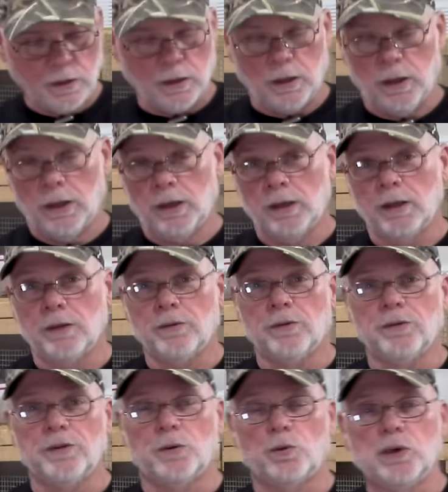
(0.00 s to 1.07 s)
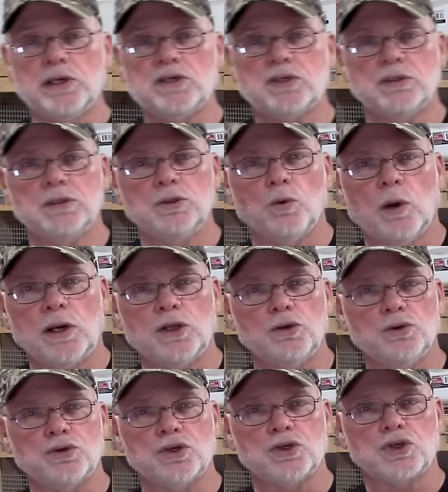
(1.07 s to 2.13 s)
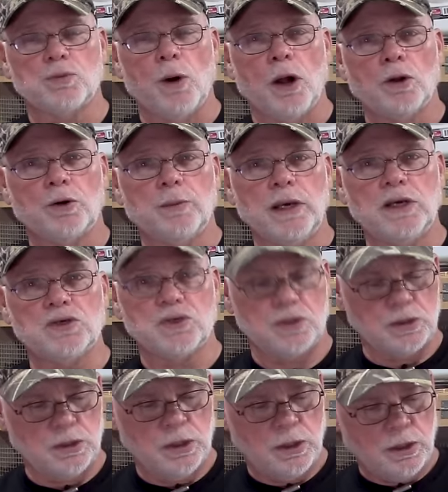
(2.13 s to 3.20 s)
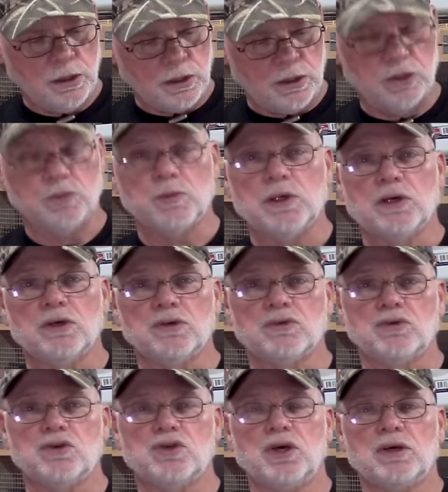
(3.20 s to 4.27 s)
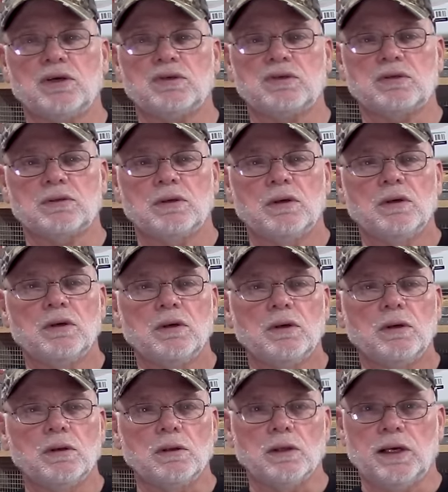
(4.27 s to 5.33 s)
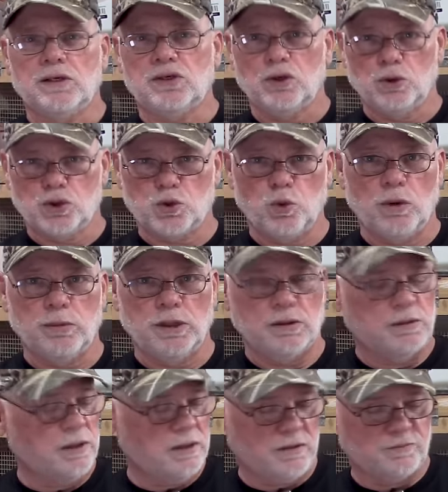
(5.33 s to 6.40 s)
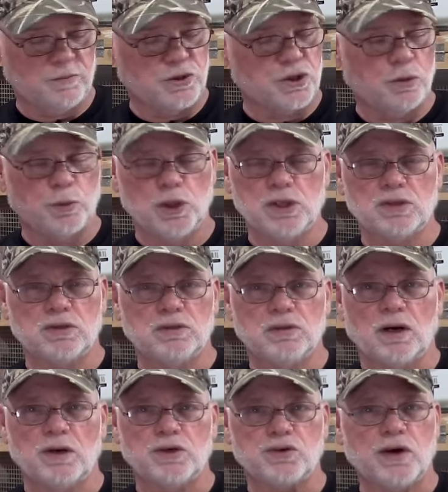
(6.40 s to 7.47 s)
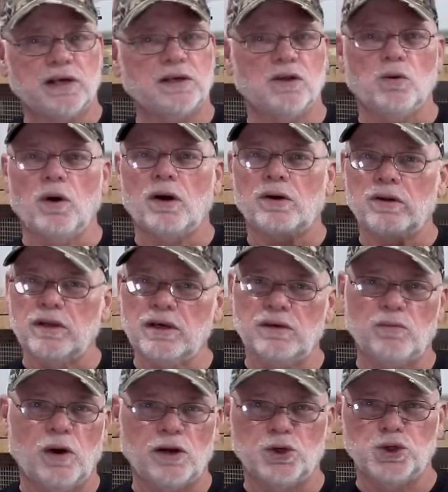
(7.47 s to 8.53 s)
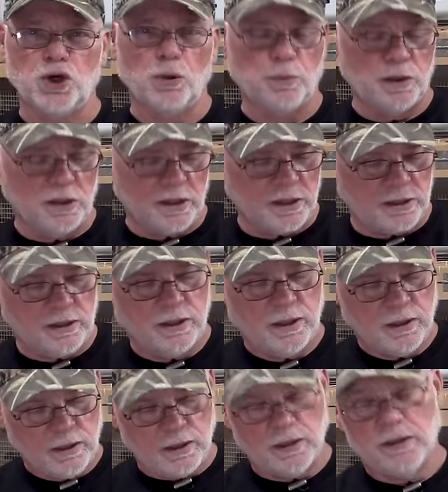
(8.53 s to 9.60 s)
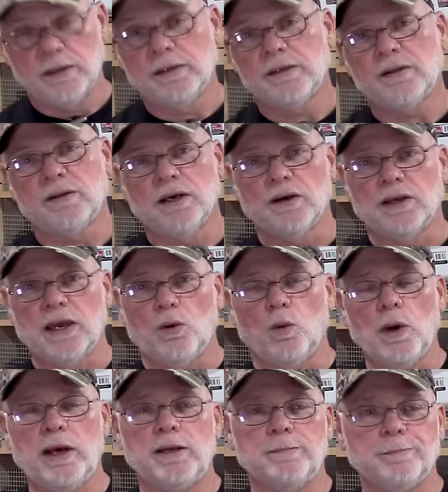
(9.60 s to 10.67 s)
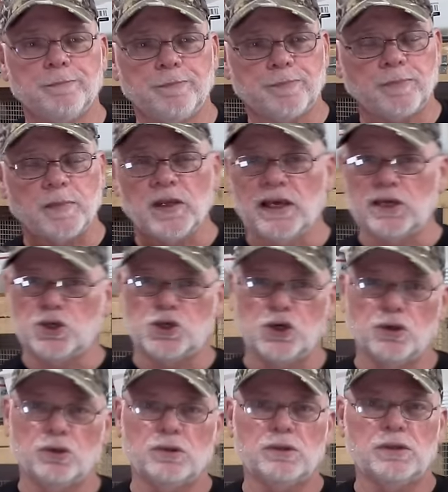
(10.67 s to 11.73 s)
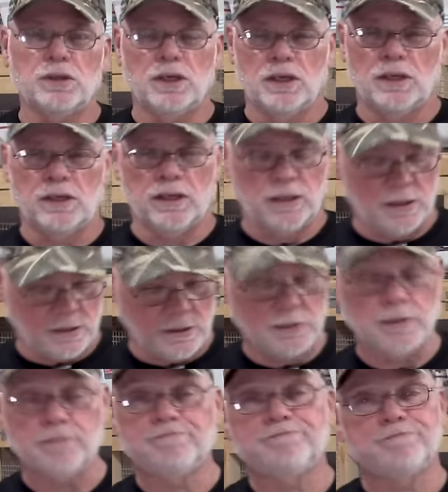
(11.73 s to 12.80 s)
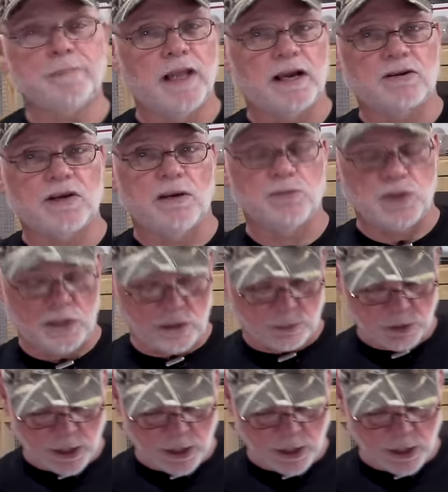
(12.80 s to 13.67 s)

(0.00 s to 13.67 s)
Uh, the reason you want to use this smaller basin is because the chicks like to go swimming. They, for some reason, are attracted to the water. They want to jump in it, and they'll get wet, they get chilled, and then a lot of times they end up